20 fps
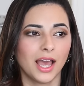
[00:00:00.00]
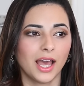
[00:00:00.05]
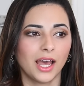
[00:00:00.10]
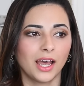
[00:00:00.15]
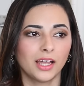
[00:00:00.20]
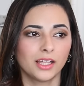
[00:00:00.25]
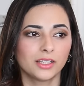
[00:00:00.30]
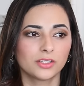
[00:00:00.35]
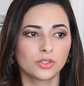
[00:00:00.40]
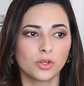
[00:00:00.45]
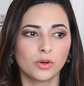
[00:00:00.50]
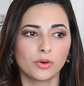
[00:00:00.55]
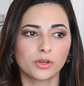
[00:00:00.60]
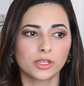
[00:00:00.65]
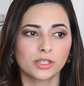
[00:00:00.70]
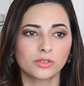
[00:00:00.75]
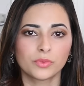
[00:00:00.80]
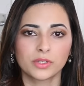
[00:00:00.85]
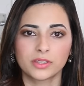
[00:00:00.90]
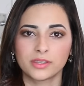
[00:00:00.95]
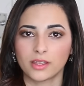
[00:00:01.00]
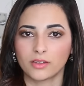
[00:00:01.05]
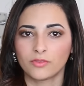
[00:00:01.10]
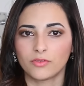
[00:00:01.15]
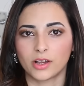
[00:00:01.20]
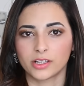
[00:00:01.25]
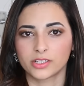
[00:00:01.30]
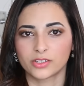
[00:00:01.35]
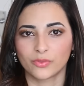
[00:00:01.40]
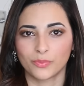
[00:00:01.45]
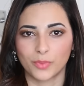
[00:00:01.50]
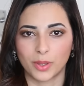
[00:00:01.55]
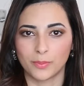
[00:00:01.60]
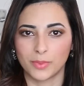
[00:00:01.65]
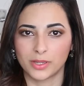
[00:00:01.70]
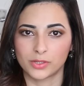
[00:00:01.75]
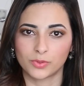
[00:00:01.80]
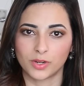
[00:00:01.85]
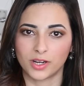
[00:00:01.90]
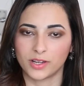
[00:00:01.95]
and going with the advice of my
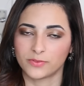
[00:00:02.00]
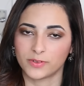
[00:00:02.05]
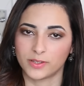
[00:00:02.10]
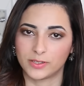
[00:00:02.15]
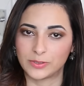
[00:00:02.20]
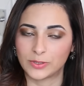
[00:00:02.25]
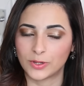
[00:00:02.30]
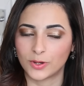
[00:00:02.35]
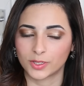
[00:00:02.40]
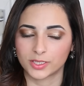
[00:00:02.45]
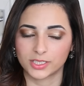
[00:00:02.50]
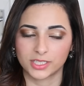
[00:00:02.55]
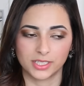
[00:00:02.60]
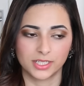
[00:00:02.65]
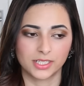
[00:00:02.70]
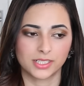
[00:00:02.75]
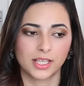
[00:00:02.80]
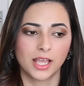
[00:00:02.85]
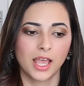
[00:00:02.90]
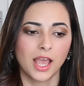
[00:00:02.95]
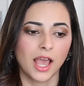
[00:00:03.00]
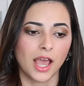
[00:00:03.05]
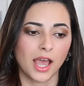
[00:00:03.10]
midwife and doctors,